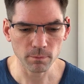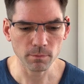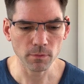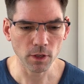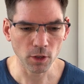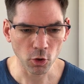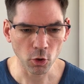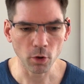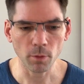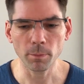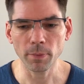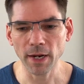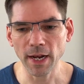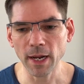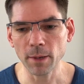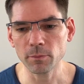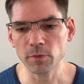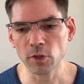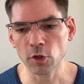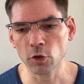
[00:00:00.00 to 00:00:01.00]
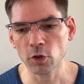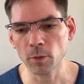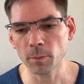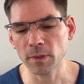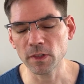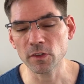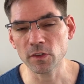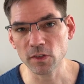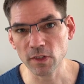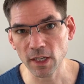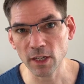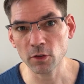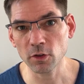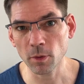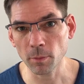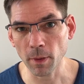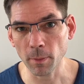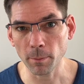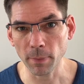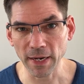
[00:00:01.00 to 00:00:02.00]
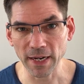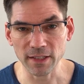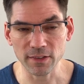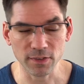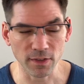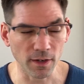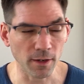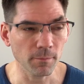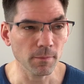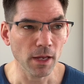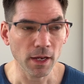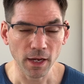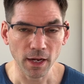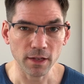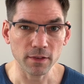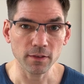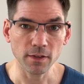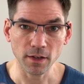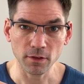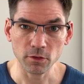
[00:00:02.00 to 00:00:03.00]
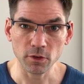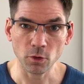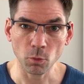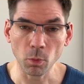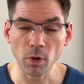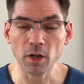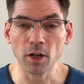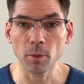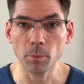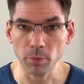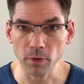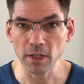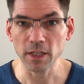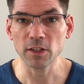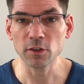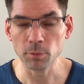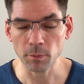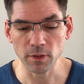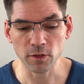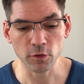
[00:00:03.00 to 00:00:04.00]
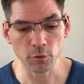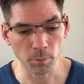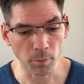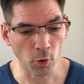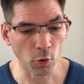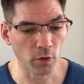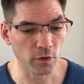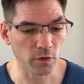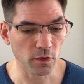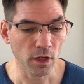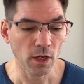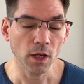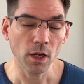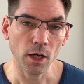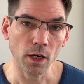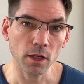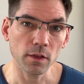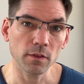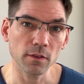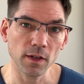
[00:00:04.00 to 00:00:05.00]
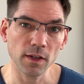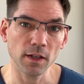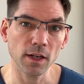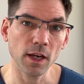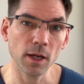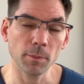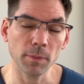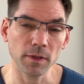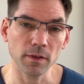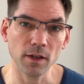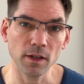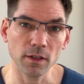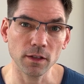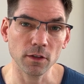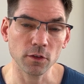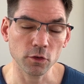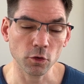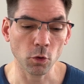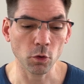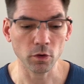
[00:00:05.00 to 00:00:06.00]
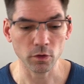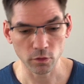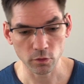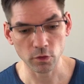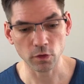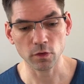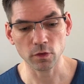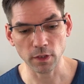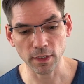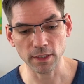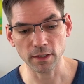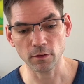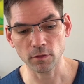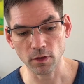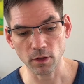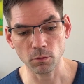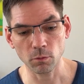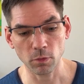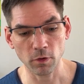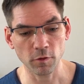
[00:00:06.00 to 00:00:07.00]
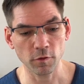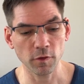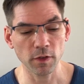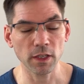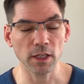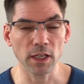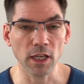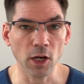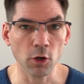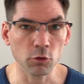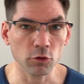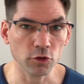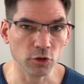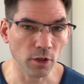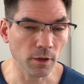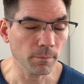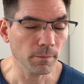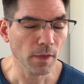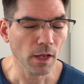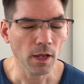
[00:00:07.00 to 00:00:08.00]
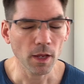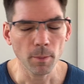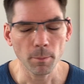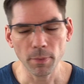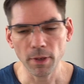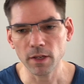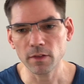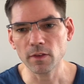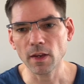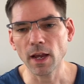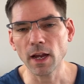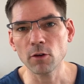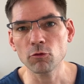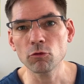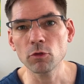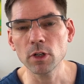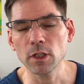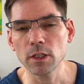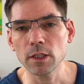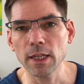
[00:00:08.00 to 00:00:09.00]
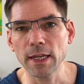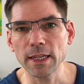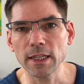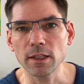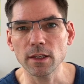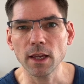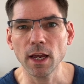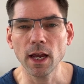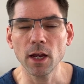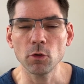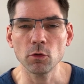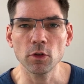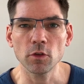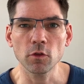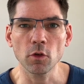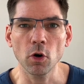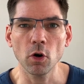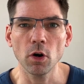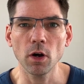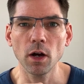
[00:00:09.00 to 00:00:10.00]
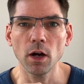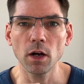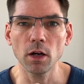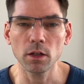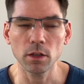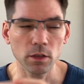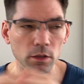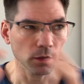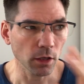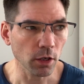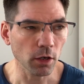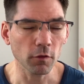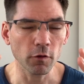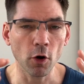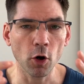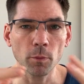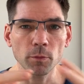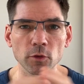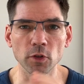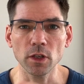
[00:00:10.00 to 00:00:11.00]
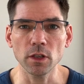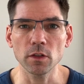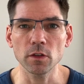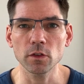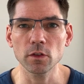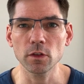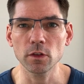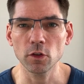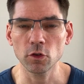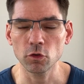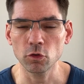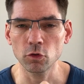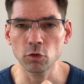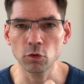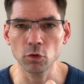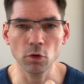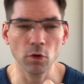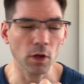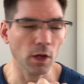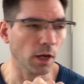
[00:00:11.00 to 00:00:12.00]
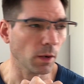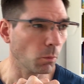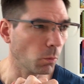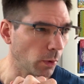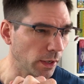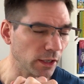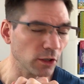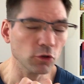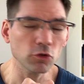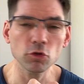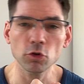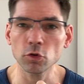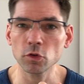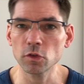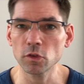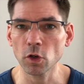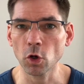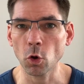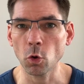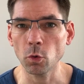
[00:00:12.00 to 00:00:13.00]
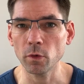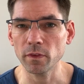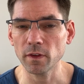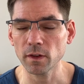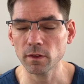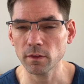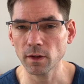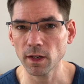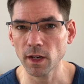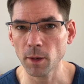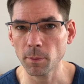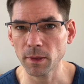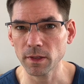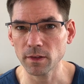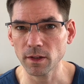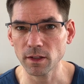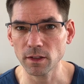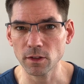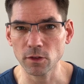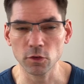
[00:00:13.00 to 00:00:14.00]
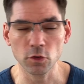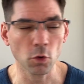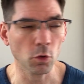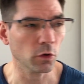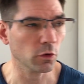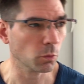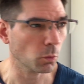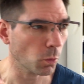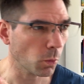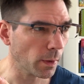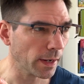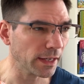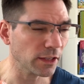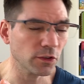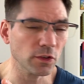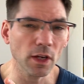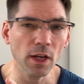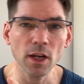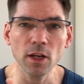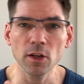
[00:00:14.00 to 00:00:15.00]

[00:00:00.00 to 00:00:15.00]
perhaps it could have been scaled a bit better in terms of the worker placement spots in Tiny Epic Dinosaurs, just like they've done with Viticulture. But I really like how you've got a lot of options to where you choose to go in Tiny Epic Dinosaurs, which